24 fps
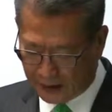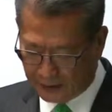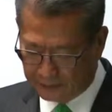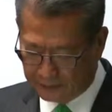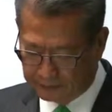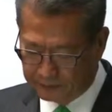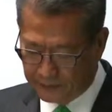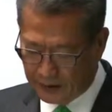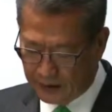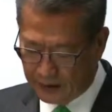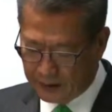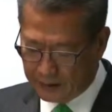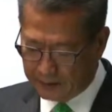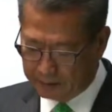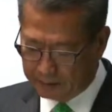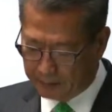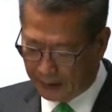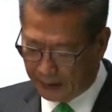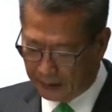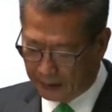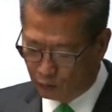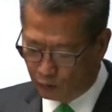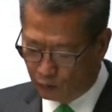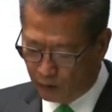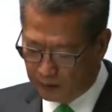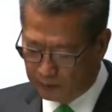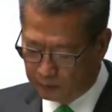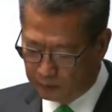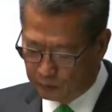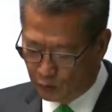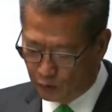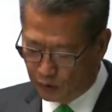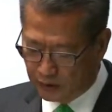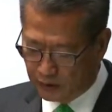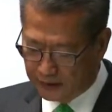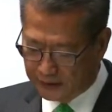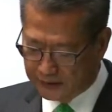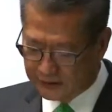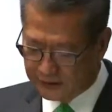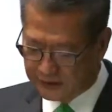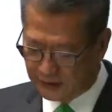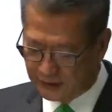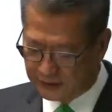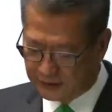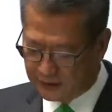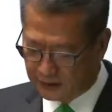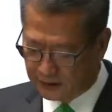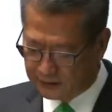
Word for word: the initial economic recovery this year,